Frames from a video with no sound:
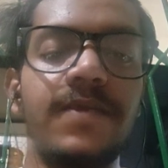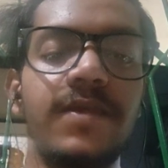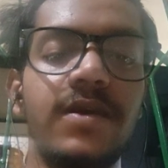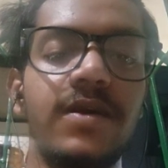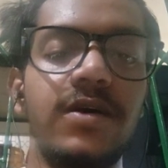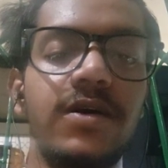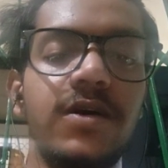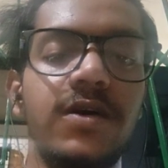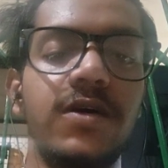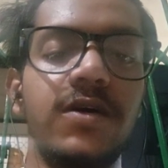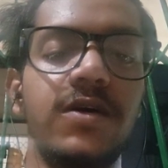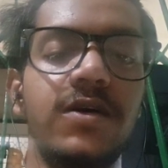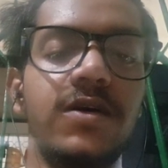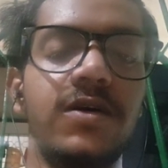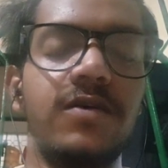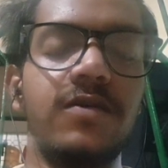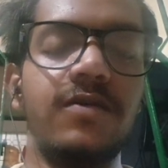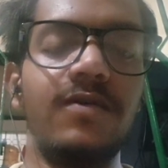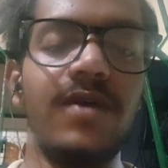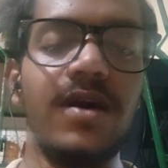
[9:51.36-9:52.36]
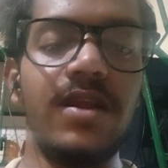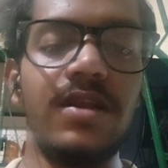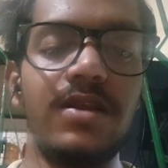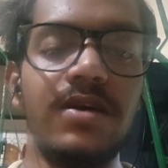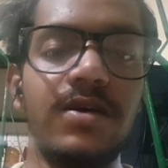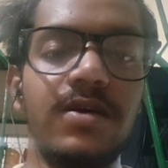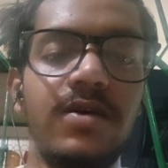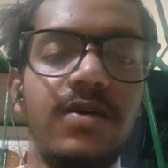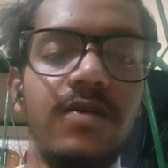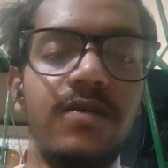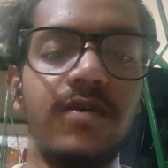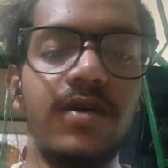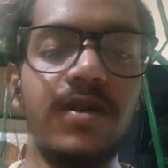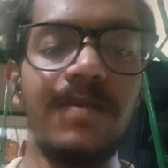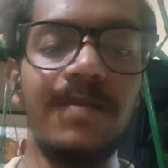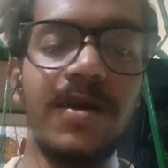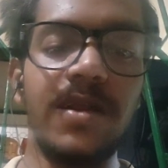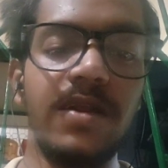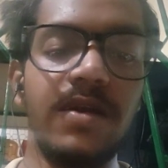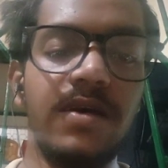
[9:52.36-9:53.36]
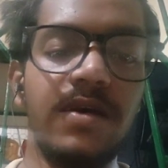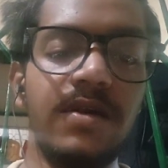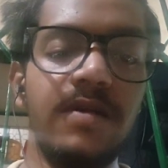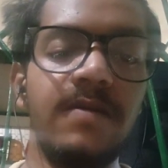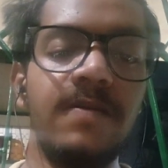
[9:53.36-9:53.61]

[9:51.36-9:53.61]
uh, 1 1 million.